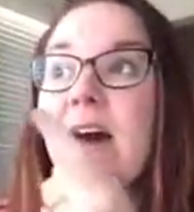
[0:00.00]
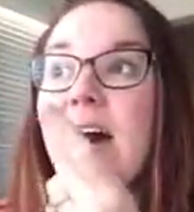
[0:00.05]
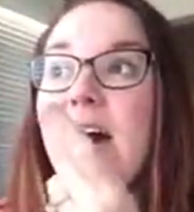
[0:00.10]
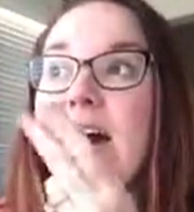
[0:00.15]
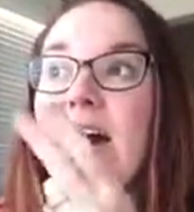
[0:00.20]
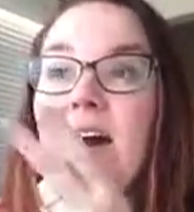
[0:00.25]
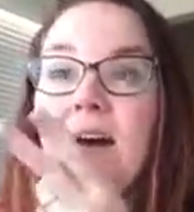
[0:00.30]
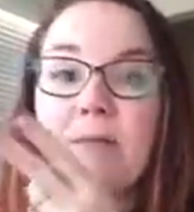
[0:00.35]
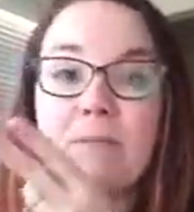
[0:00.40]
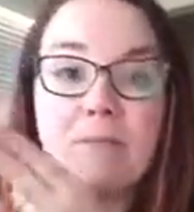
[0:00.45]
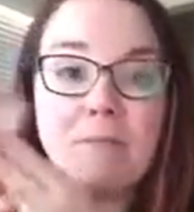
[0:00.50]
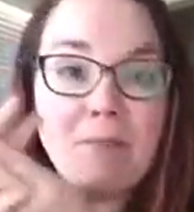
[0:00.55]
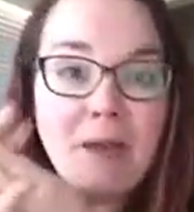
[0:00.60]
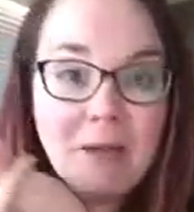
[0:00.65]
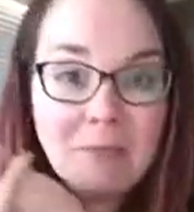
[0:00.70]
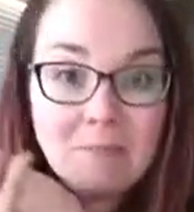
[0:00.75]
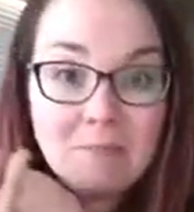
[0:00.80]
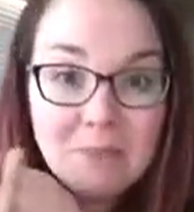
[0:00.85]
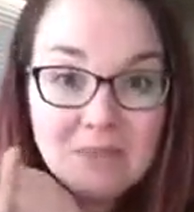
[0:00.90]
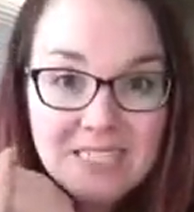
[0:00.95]

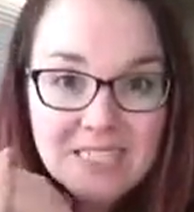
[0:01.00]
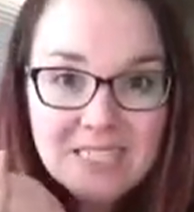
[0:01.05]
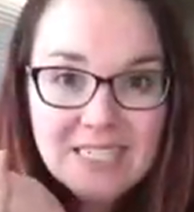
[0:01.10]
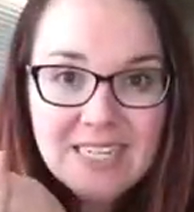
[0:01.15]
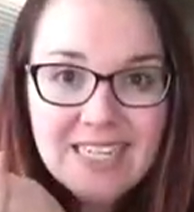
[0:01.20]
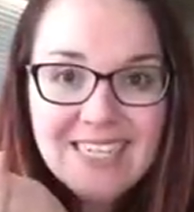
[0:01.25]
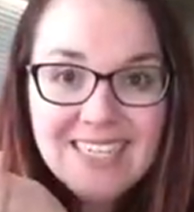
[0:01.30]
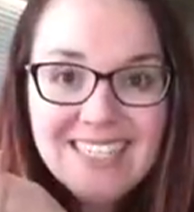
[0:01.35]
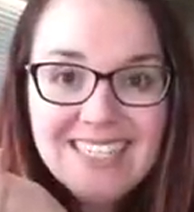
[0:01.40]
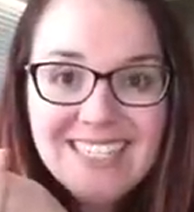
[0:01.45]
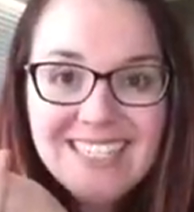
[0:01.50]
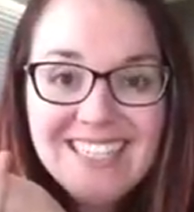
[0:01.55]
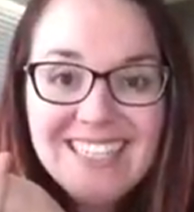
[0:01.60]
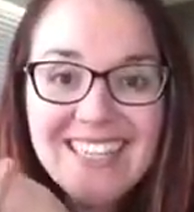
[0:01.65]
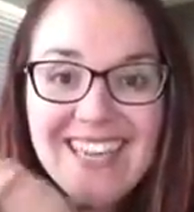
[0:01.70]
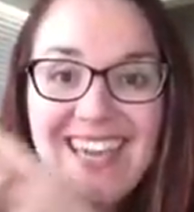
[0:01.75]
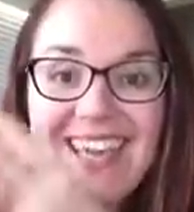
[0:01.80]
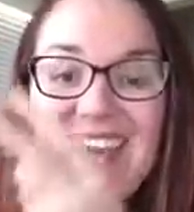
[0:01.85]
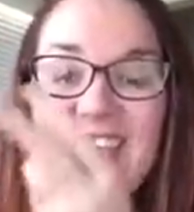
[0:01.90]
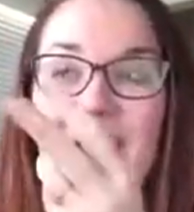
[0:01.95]
my business,
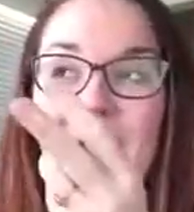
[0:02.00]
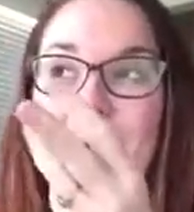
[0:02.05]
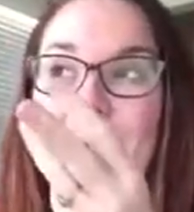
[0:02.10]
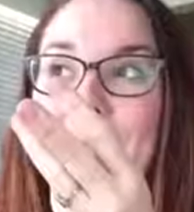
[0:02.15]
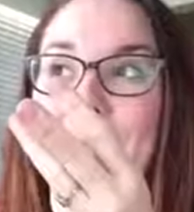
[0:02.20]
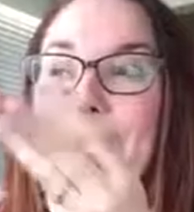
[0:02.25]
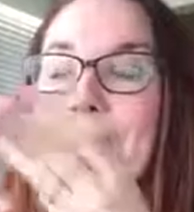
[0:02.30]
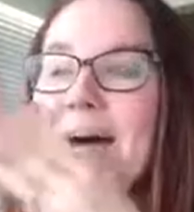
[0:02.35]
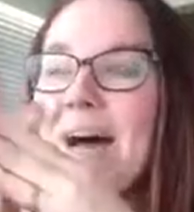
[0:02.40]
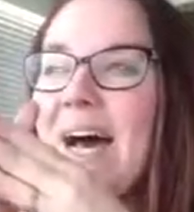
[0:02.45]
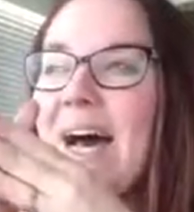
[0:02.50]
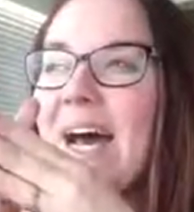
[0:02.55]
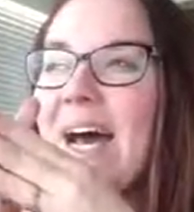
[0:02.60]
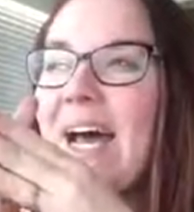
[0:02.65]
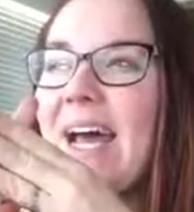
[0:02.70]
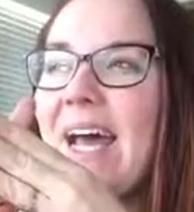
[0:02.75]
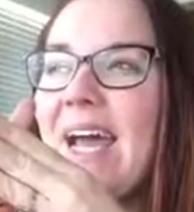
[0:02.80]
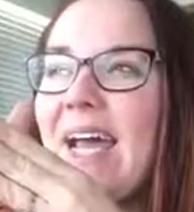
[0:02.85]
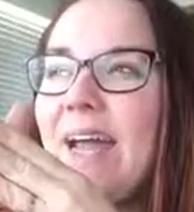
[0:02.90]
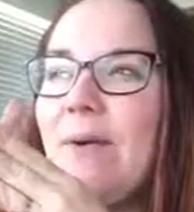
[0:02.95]

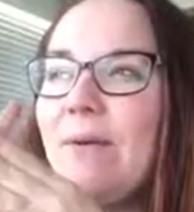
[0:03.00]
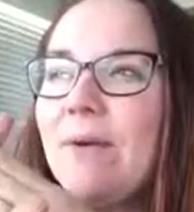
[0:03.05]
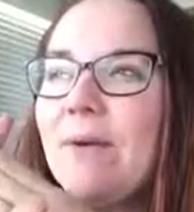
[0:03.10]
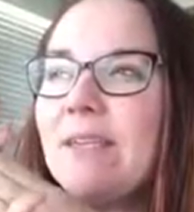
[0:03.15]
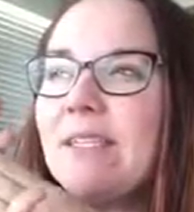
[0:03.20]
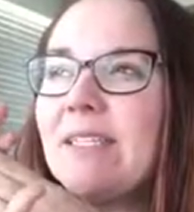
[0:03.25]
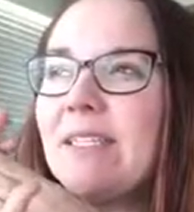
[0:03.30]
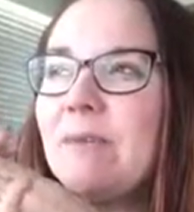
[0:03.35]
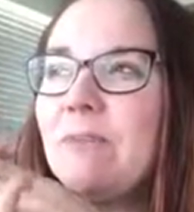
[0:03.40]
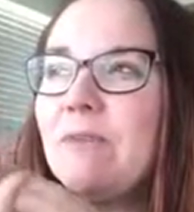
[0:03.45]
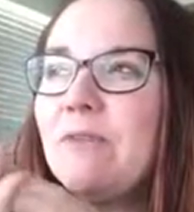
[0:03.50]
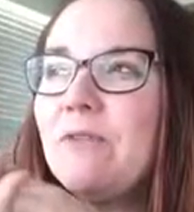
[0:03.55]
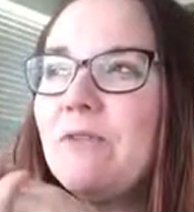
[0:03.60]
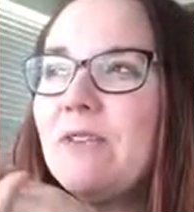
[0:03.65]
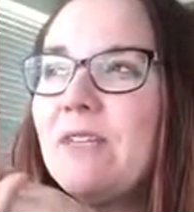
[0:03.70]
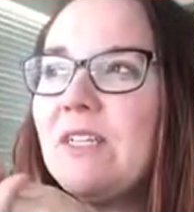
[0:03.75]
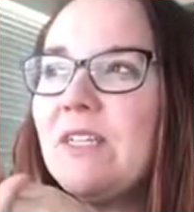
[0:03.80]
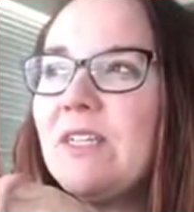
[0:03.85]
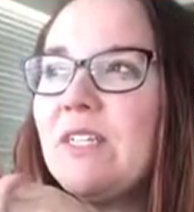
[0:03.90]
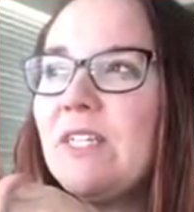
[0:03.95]
what else did I put
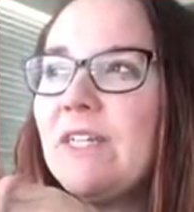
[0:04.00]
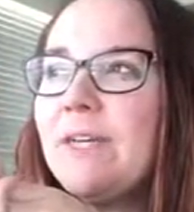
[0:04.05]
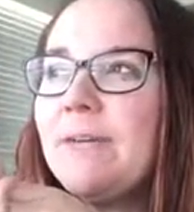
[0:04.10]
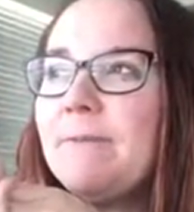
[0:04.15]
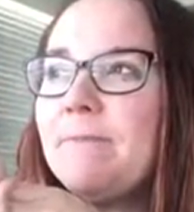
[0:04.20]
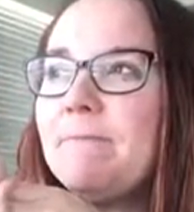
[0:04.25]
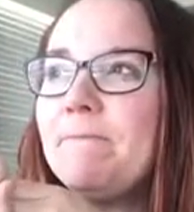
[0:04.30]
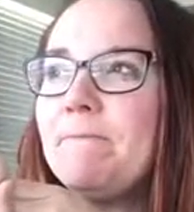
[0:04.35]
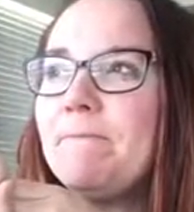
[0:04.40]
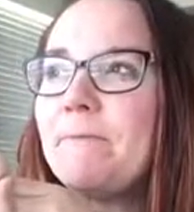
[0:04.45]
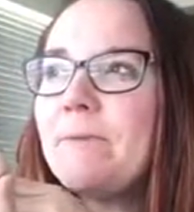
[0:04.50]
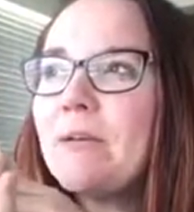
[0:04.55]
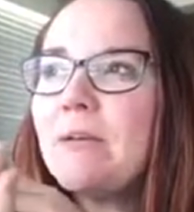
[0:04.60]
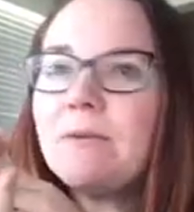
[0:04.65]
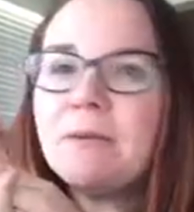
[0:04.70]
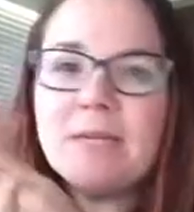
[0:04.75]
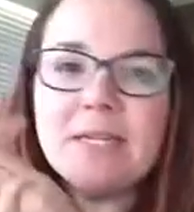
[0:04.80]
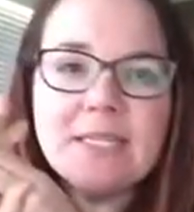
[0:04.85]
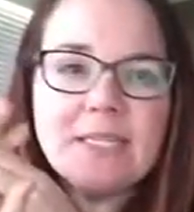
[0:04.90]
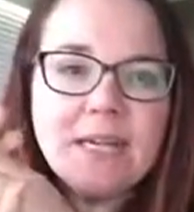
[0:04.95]
for this year?
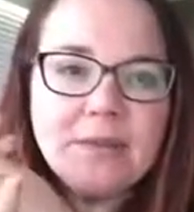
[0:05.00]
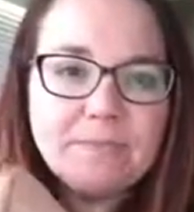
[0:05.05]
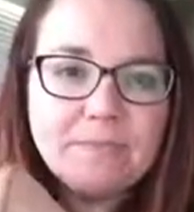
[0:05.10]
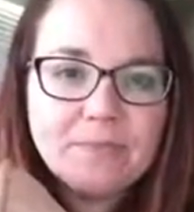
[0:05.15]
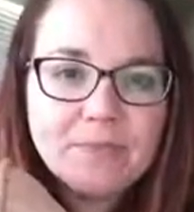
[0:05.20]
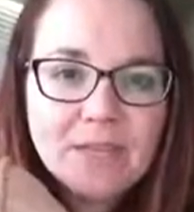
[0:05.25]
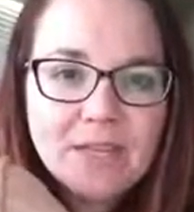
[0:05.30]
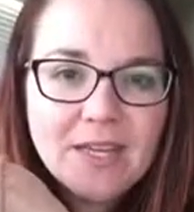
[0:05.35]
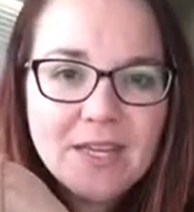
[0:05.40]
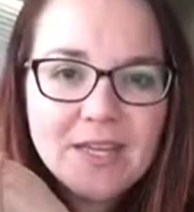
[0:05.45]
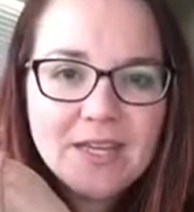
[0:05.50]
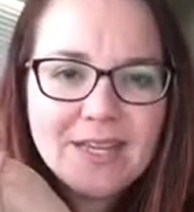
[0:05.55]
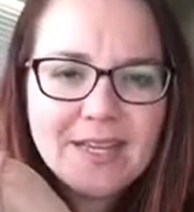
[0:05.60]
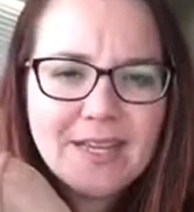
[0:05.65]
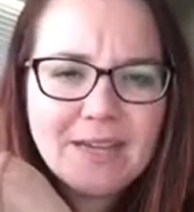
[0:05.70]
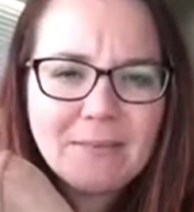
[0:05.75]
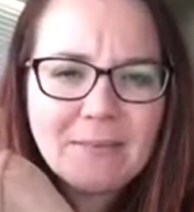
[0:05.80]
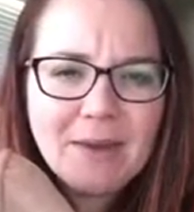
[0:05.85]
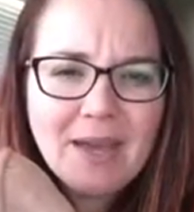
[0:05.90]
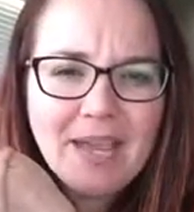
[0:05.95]
Gotta write it down.
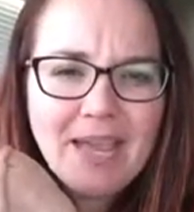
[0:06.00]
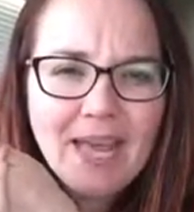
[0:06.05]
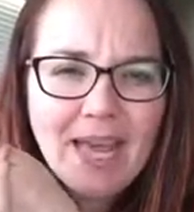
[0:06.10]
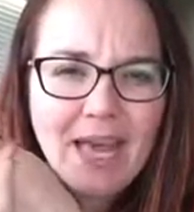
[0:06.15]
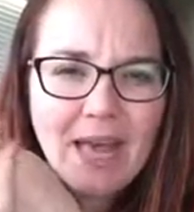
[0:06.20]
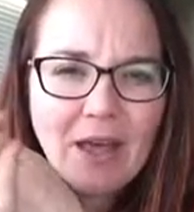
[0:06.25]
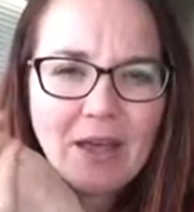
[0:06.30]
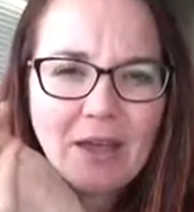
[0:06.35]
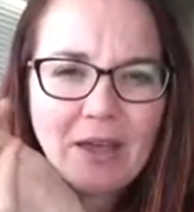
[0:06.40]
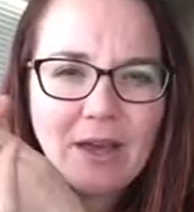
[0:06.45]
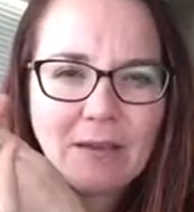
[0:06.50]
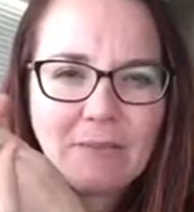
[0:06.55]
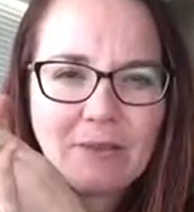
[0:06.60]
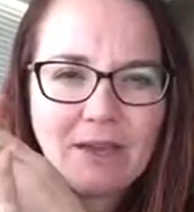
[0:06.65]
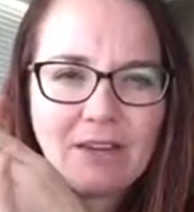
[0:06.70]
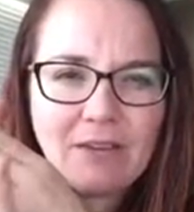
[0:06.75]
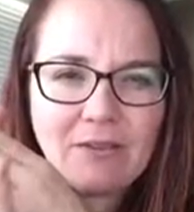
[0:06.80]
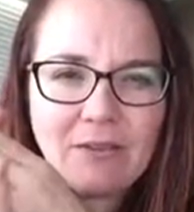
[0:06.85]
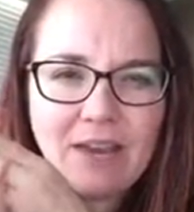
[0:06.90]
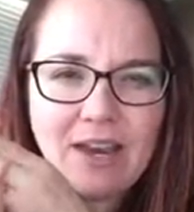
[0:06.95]
Like my health, I
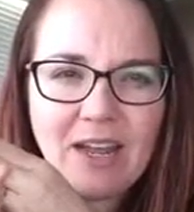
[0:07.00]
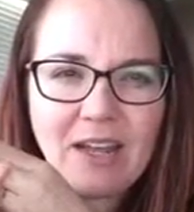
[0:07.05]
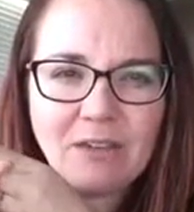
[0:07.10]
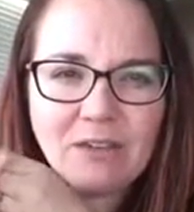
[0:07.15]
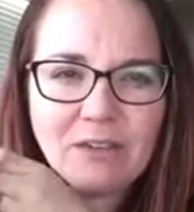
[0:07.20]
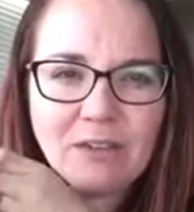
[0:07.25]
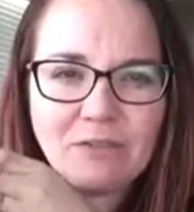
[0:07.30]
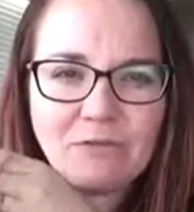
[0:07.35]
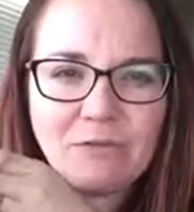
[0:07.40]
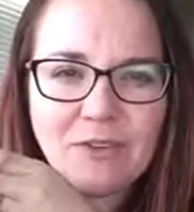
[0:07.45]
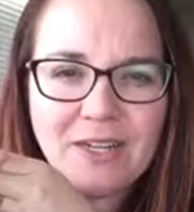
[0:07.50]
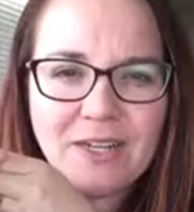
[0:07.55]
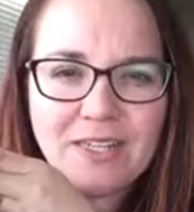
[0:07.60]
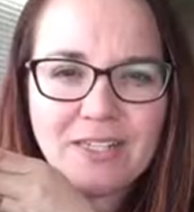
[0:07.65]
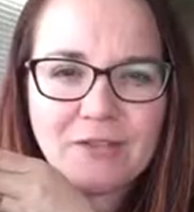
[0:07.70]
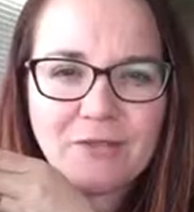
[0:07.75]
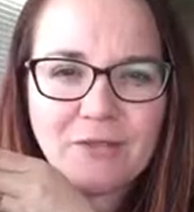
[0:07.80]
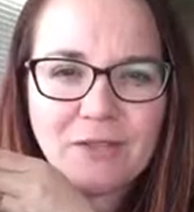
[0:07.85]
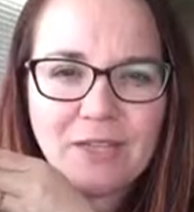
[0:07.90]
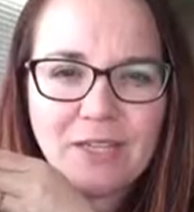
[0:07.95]
might have had health and
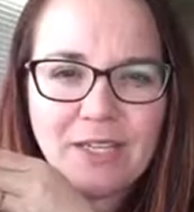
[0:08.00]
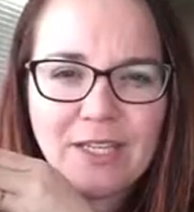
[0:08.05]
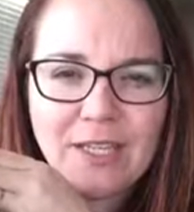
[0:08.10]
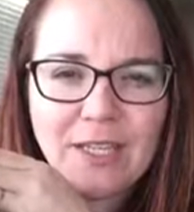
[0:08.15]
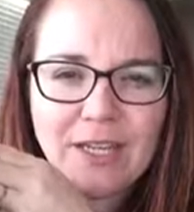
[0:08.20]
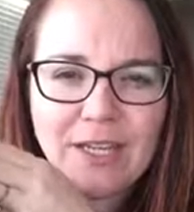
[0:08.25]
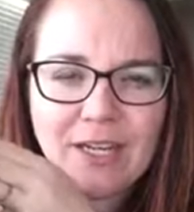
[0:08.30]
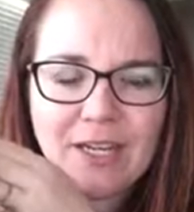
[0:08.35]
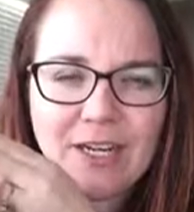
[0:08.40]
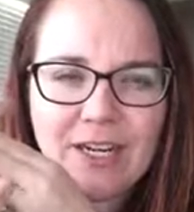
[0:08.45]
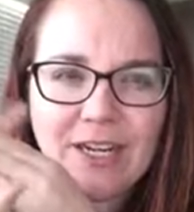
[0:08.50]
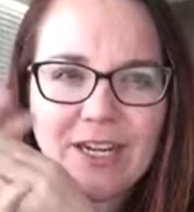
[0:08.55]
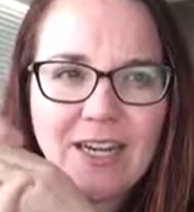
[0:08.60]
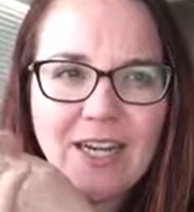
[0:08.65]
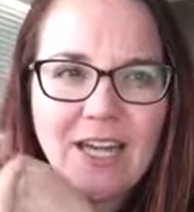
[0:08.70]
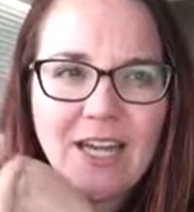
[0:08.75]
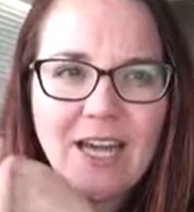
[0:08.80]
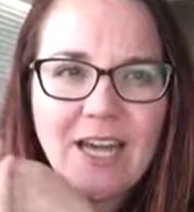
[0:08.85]
fitness for the year.